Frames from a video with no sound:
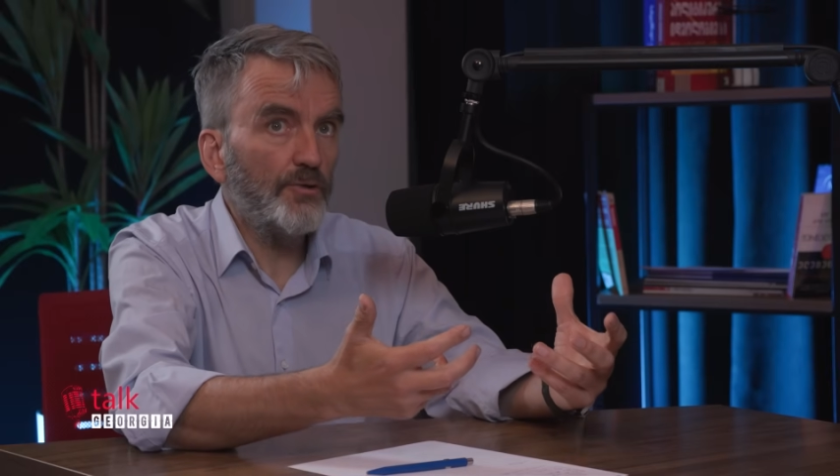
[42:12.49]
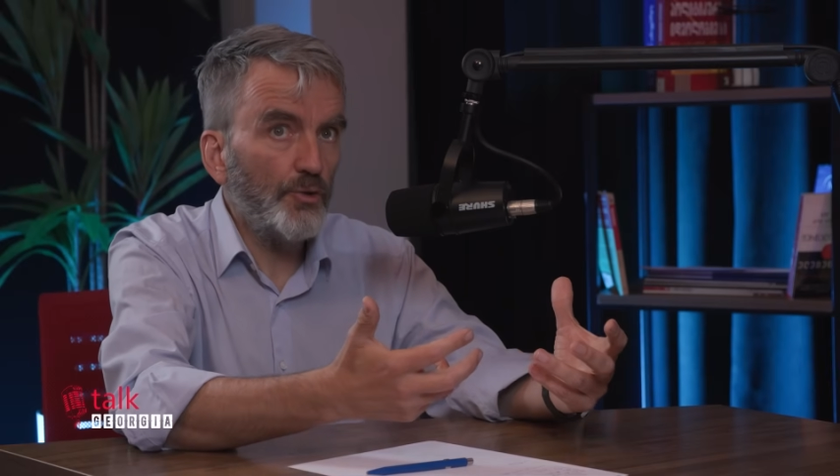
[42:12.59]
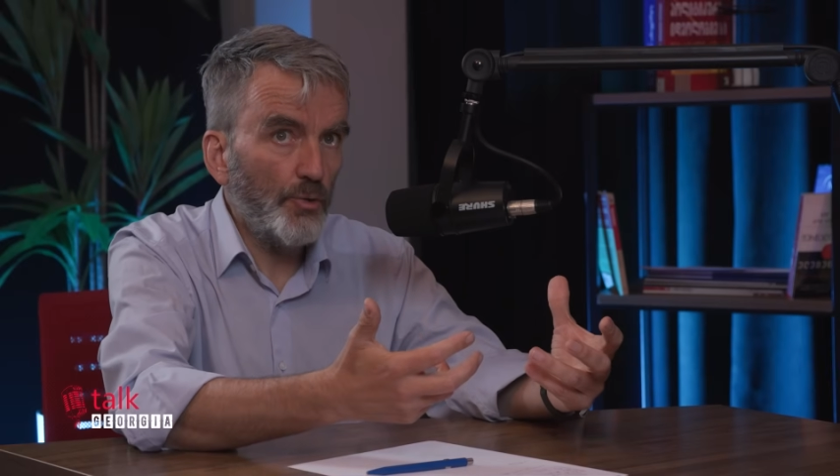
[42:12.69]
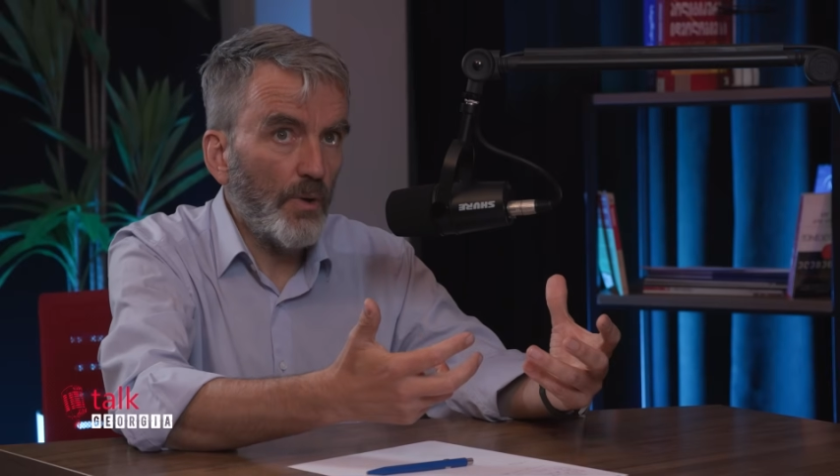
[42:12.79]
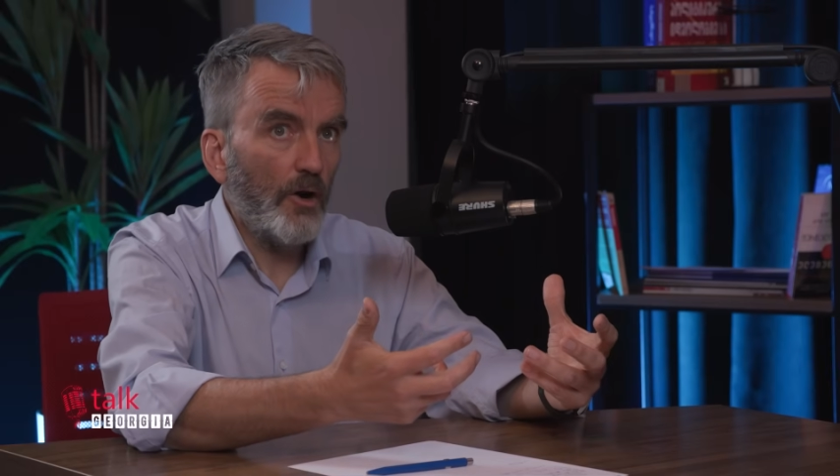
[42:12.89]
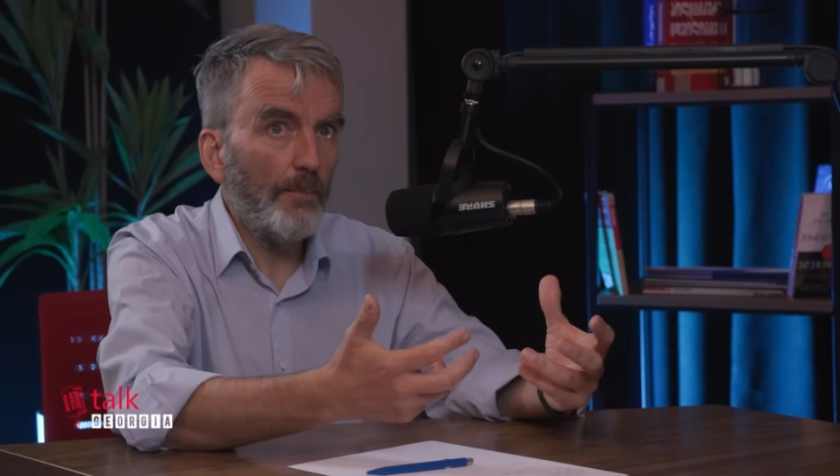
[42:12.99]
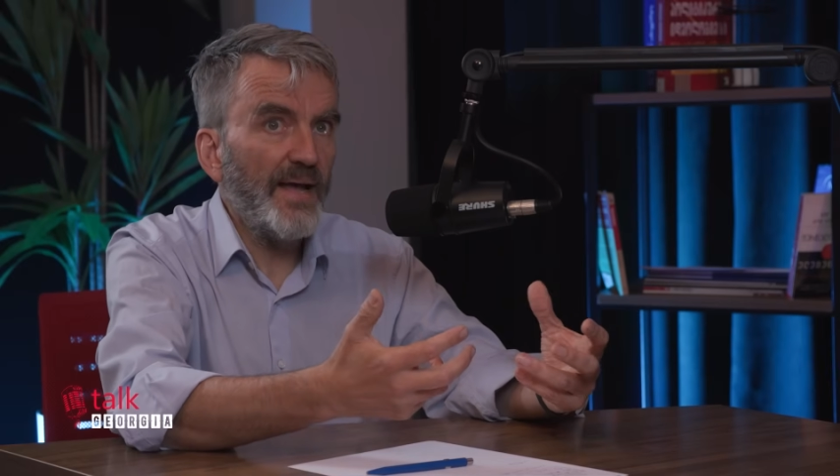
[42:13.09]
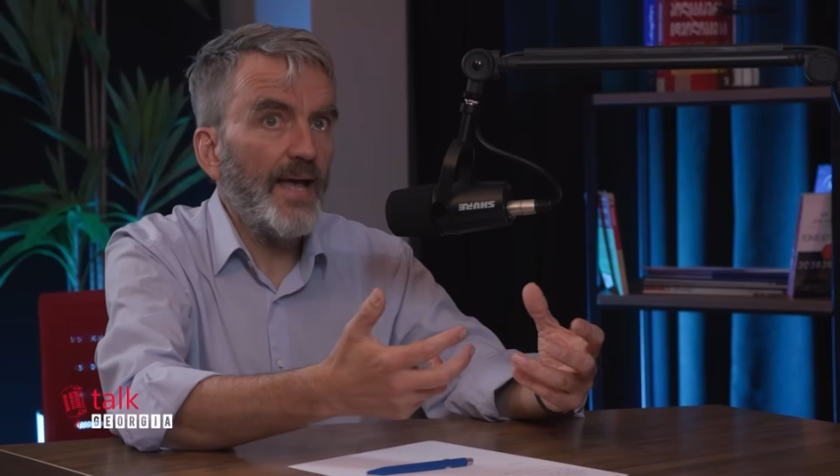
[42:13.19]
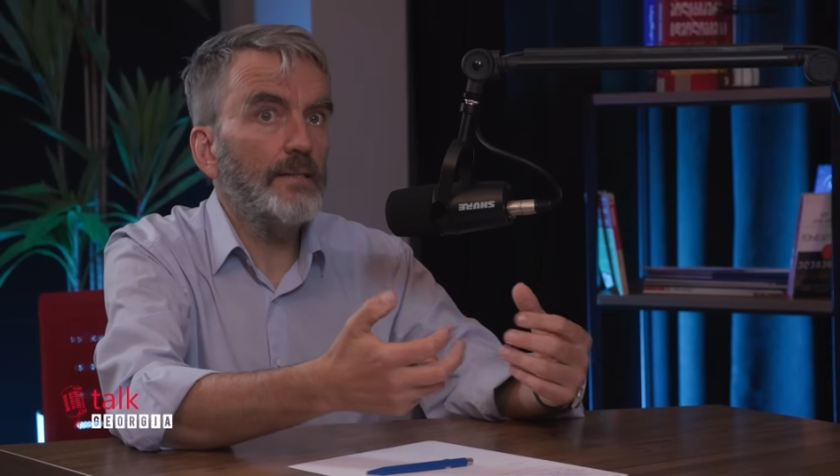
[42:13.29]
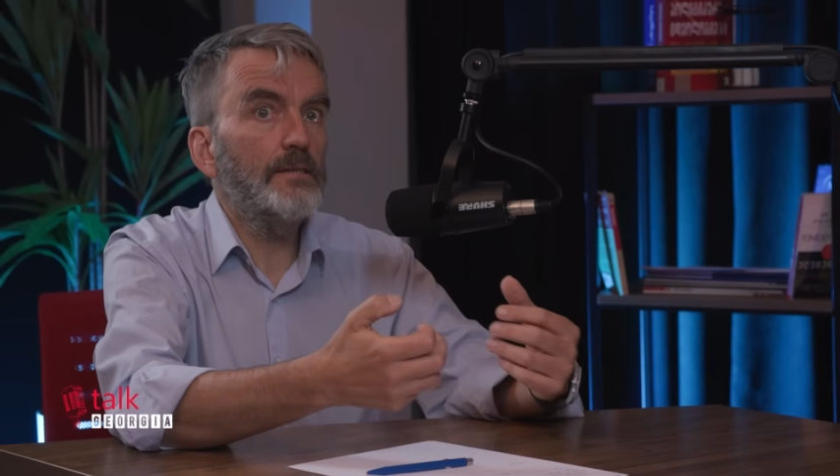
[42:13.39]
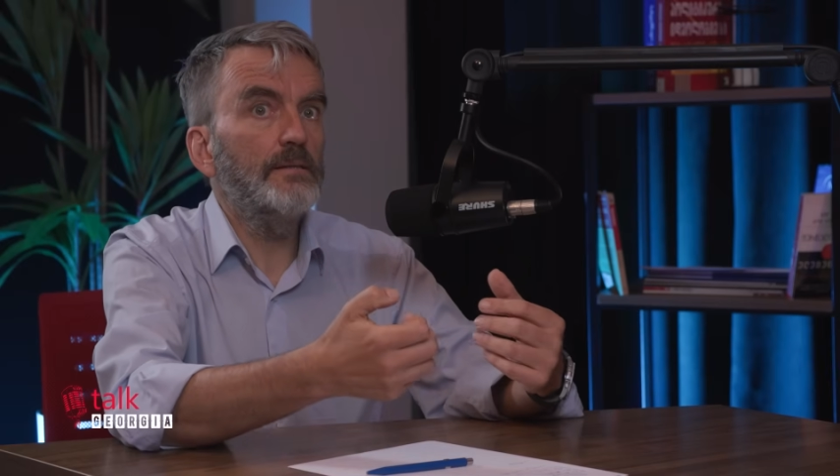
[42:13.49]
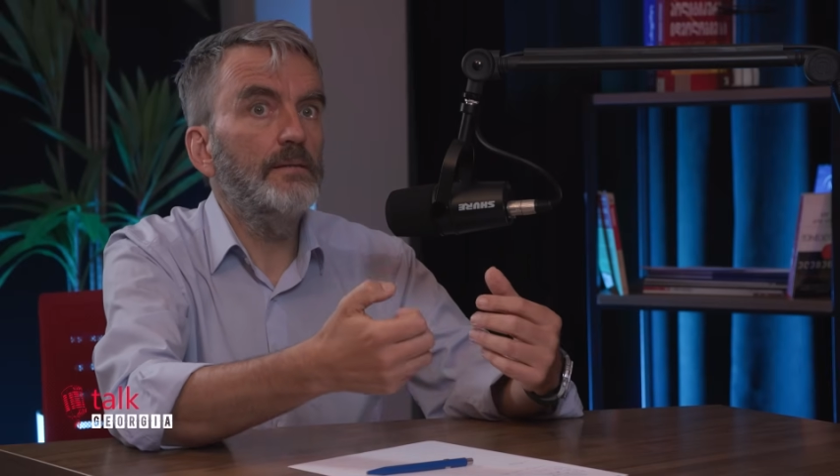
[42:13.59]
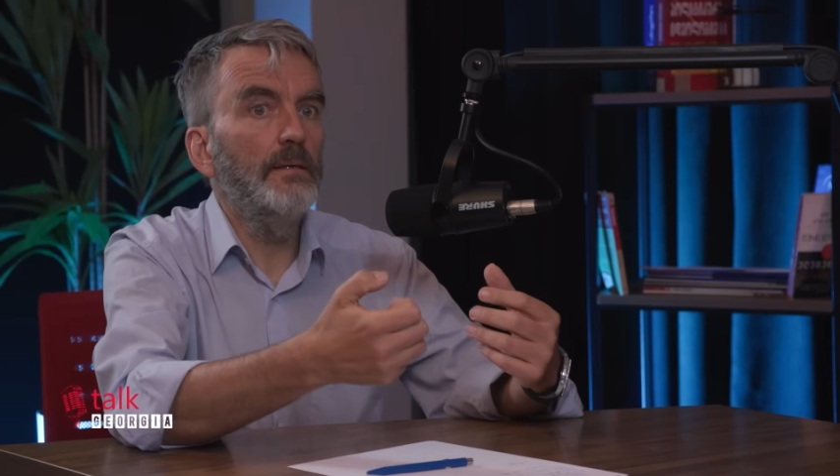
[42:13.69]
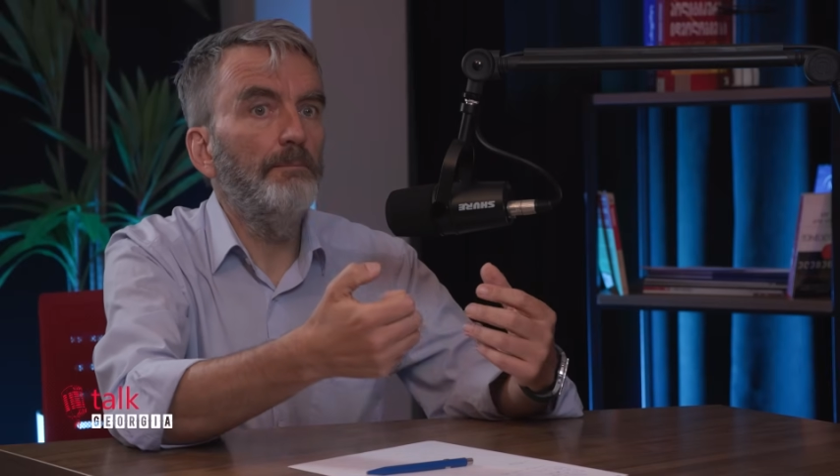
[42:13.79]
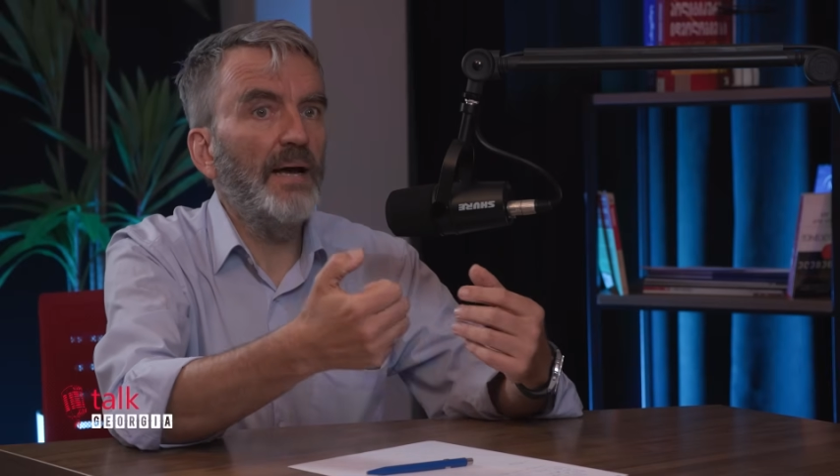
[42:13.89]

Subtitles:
to do our best,